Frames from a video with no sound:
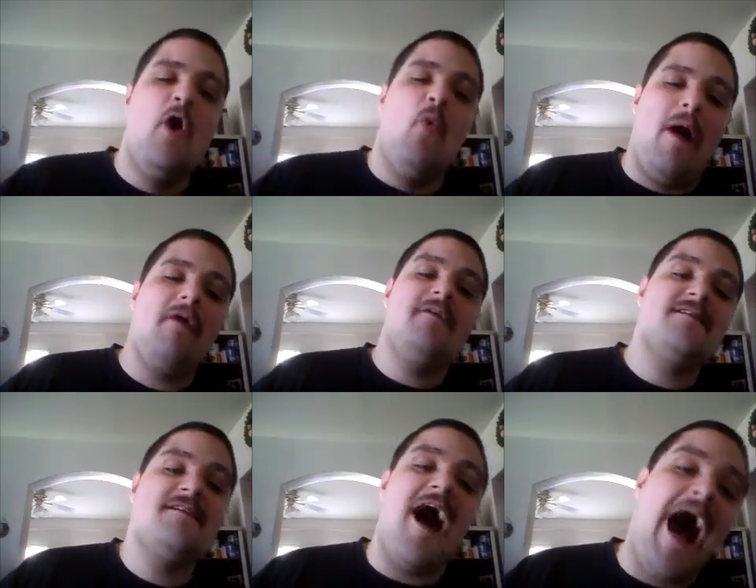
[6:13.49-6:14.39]
well,
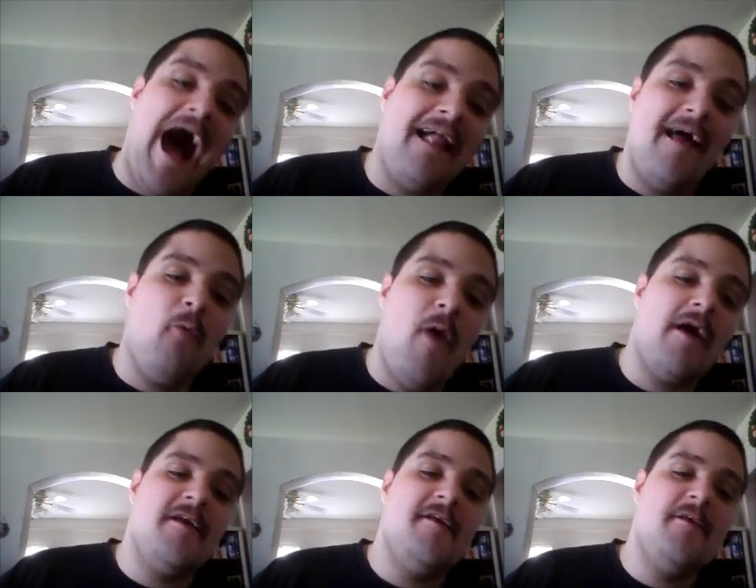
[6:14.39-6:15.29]
doesn't Allah
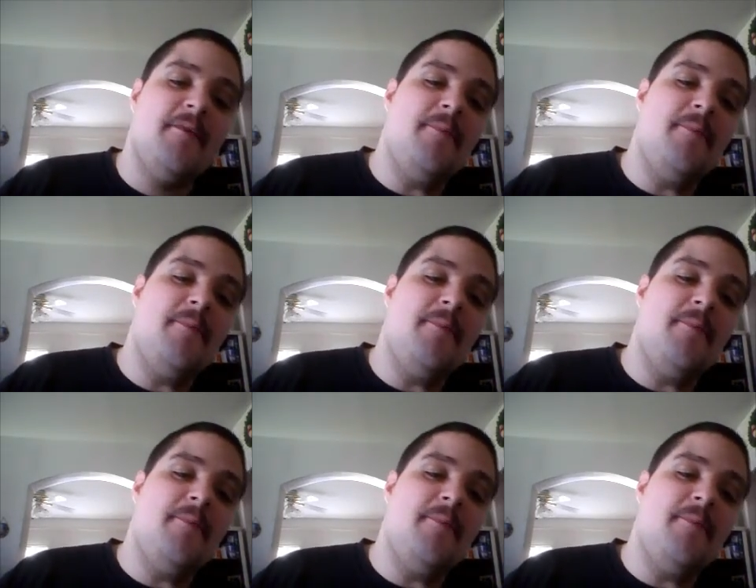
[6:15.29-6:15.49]
want you to be